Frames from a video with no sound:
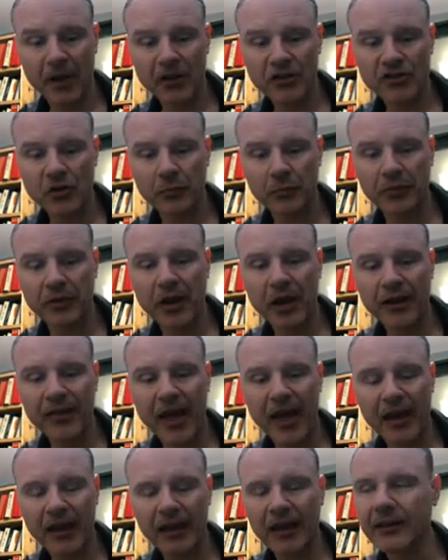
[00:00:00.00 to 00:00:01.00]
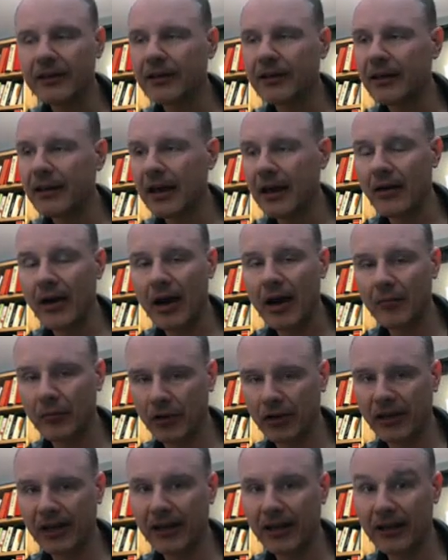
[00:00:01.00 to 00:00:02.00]
So plug that in. Now I'm
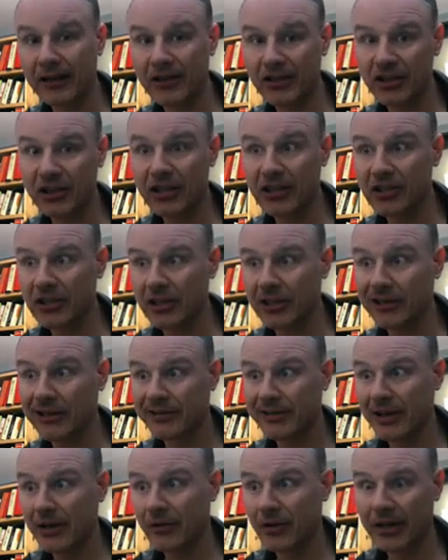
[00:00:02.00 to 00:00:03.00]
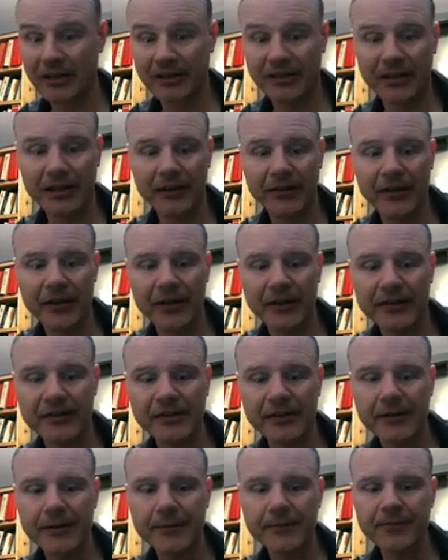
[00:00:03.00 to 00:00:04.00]
looking at a cheat sheet because I already did this,
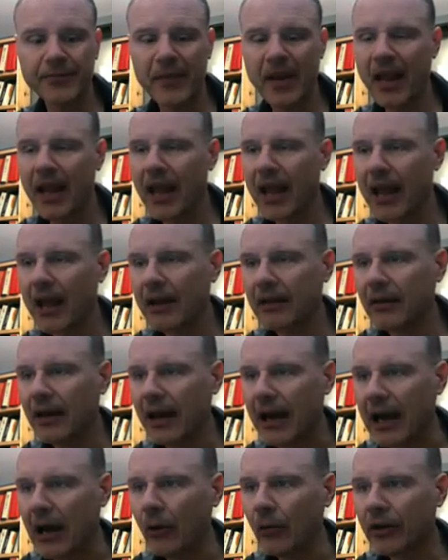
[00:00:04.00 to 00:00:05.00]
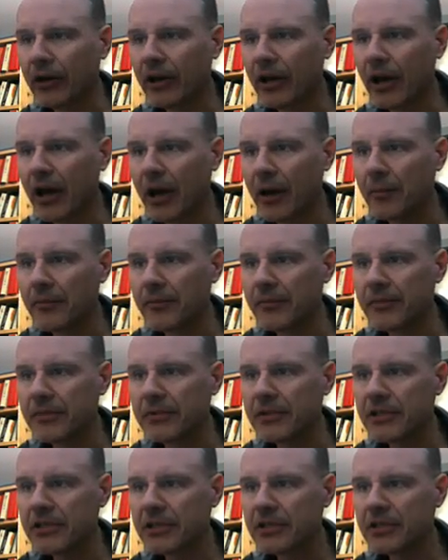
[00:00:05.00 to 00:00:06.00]
and out
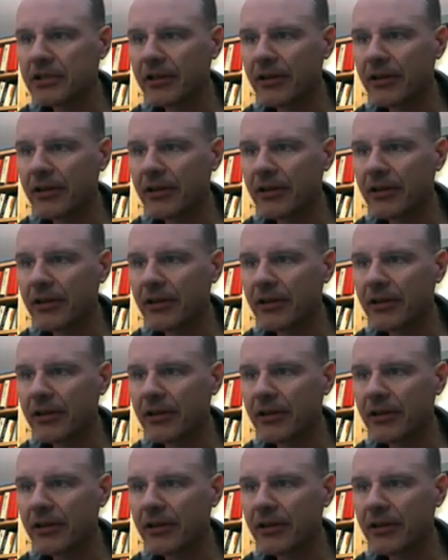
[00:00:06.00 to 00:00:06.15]
comes